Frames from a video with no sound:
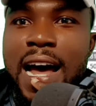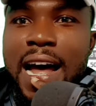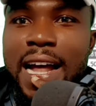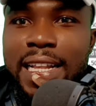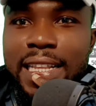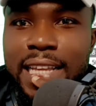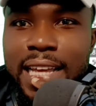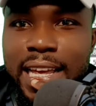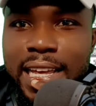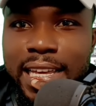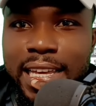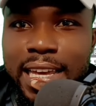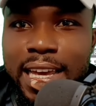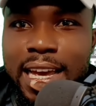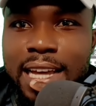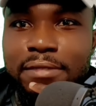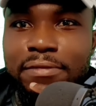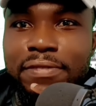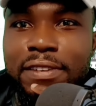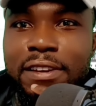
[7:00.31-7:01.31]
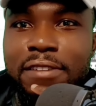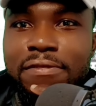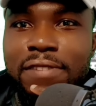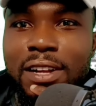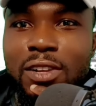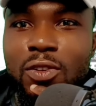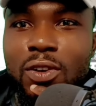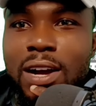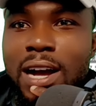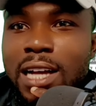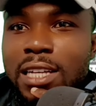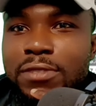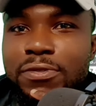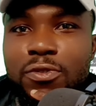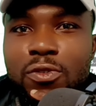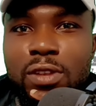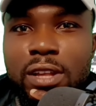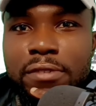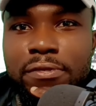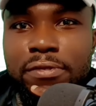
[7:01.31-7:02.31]
And again, fair value gaps
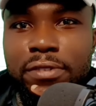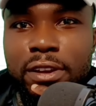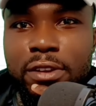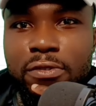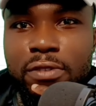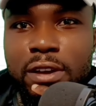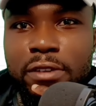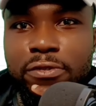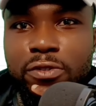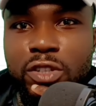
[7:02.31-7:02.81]
fully everywhere.